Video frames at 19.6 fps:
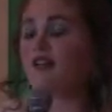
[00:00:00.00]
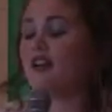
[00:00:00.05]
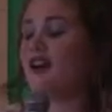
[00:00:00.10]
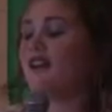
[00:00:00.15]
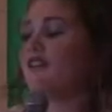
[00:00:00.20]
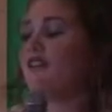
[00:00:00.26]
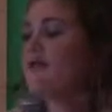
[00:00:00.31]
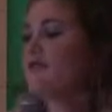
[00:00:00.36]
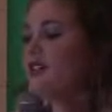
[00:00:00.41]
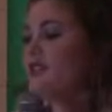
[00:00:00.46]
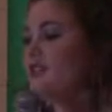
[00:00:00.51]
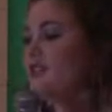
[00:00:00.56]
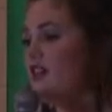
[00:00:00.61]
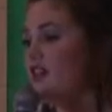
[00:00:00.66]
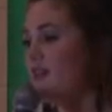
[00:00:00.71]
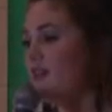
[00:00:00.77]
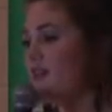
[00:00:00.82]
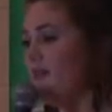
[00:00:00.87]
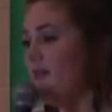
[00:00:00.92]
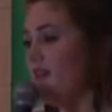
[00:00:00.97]
Government
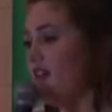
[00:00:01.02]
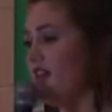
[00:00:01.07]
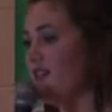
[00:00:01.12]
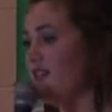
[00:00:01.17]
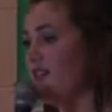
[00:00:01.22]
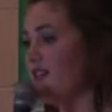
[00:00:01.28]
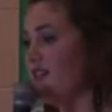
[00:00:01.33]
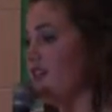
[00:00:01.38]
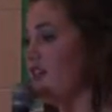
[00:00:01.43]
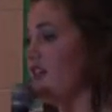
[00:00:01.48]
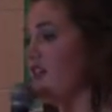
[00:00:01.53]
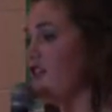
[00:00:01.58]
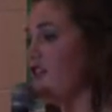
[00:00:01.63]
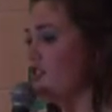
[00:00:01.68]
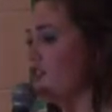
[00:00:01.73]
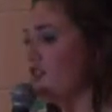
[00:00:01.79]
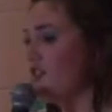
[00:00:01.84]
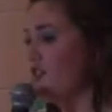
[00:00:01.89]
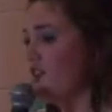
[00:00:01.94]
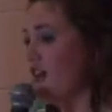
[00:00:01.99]
checks and balances
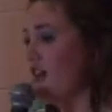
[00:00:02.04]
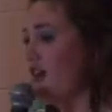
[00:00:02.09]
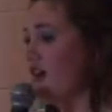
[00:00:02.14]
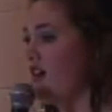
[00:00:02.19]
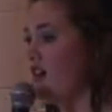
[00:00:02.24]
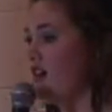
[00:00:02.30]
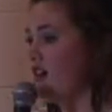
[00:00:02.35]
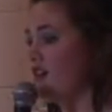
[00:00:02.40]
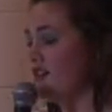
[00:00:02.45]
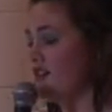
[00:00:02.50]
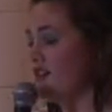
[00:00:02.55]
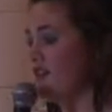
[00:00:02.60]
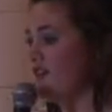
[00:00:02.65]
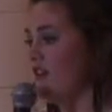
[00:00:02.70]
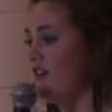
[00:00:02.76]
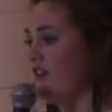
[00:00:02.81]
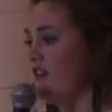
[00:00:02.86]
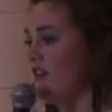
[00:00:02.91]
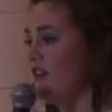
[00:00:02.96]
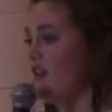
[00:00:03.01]
ensures that our laws are
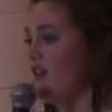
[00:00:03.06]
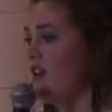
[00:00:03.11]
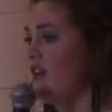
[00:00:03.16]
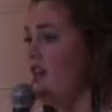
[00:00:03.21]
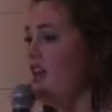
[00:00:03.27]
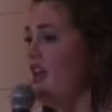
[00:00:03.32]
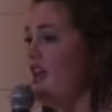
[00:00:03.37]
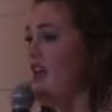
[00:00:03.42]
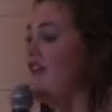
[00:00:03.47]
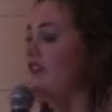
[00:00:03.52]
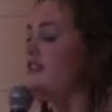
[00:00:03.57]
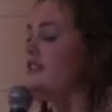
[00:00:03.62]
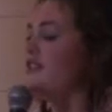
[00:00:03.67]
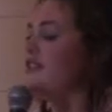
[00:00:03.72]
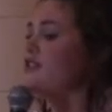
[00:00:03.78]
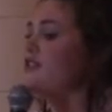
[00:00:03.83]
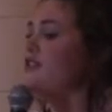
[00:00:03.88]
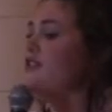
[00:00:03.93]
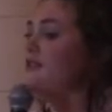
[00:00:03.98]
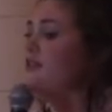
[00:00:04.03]
followed, and it's
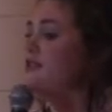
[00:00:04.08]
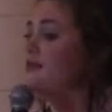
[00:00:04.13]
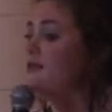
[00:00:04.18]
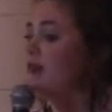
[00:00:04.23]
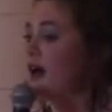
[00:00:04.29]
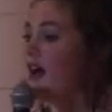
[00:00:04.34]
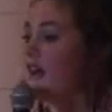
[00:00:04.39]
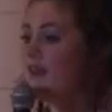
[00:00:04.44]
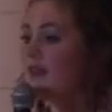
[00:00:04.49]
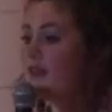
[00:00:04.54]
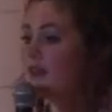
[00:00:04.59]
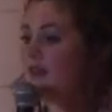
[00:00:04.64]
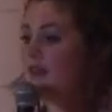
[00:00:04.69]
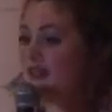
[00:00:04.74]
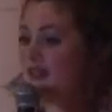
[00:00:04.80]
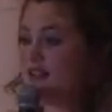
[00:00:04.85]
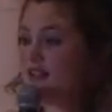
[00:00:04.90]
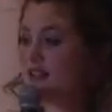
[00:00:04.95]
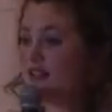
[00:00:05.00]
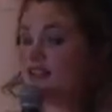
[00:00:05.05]
the
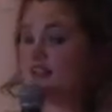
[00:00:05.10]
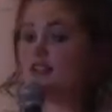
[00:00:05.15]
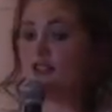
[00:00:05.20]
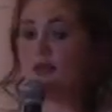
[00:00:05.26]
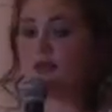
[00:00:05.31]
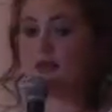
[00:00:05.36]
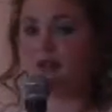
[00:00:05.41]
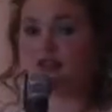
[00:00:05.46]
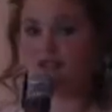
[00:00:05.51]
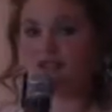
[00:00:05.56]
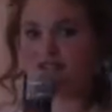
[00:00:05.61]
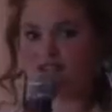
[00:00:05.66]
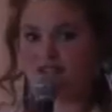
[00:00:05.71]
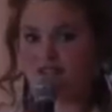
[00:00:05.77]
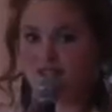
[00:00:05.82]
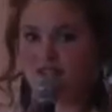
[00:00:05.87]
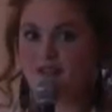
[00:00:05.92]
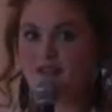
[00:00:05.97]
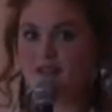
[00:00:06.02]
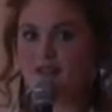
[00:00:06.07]
responsibility of the
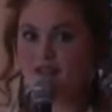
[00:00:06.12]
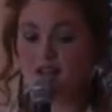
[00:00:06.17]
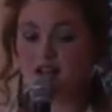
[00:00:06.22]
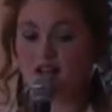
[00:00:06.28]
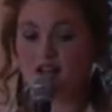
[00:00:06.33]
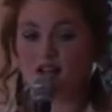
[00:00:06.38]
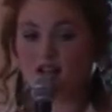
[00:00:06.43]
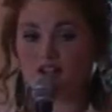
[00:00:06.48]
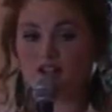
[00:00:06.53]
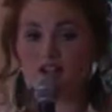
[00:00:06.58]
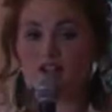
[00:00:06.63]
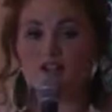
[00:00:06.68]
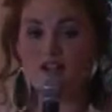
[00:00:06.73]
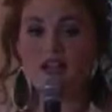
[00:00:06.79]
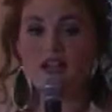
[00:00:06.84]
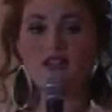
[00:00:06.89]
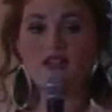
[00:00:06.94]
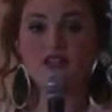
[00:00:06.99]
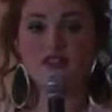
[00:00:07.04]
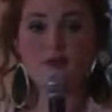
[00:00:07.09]
President, Congress,
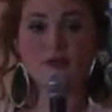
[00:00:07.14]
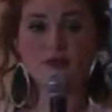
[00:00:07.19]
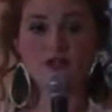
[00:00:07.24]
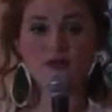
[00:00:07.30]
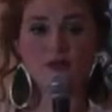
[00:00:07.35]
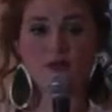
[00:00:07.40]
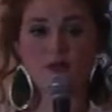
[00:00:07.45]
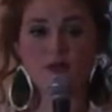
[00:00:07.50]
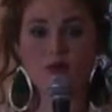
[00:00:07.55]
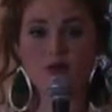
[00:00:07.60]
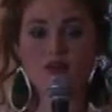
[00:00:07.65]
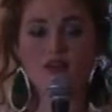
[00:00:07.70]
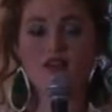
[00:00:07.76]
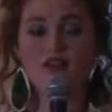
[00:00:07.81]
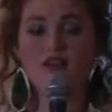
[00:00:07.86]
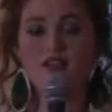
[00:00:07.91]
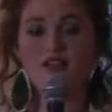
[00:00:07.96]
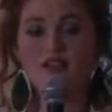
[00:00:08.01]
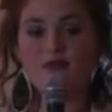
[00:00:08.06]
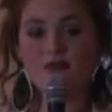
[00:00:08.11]
and the Supreme Court
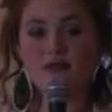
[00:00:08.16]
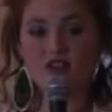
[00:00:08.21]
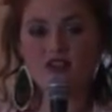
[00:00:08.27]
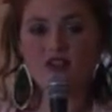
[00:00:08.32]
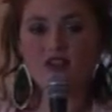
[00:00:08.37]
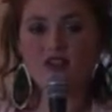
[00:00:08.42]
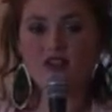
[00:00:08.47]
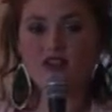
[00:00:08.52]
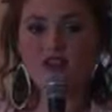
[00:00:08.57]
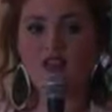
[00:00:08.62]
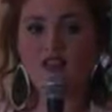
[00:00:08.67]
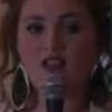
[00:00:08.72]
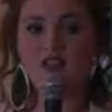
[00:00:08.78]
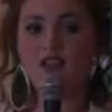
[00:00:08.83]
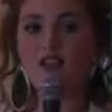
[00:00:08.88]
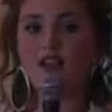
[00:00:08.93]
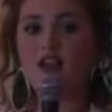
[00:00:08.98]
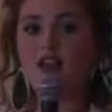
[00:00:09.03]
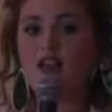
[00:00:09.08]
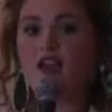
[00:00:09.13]
to make fair
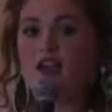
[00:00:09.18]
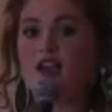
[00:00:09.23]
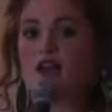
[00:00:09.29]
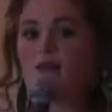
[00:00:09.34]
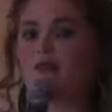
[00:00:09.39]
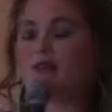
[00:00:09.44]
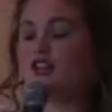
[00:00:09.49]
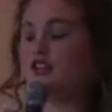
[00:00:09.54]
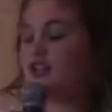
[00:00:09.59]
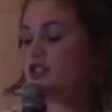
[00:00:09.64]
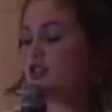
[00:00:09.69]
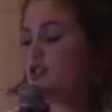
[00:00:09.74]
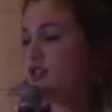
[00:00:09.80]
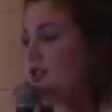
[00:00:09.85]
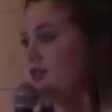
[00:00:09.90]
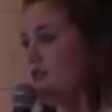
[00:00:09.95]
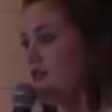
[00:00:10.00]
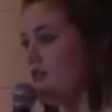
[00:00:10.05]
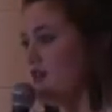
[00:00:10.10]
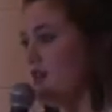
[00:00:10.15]
laws and be sure
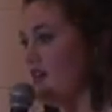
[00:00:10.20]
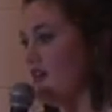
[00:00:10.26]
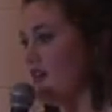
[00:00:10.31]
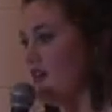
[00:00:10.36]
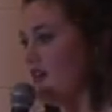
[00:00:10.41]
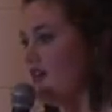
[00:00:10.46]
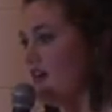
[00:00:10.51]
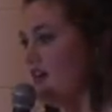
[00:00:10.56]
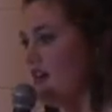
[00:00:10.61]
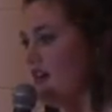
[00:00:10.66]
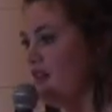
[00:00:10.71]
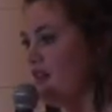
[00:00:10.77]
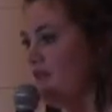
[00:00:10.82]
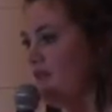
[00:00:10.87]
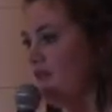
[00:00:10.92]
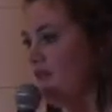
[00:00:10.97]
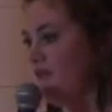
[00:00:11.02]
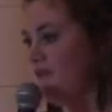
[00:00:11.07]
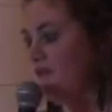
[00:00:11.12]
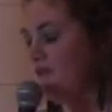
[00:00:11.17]
those laws are followed.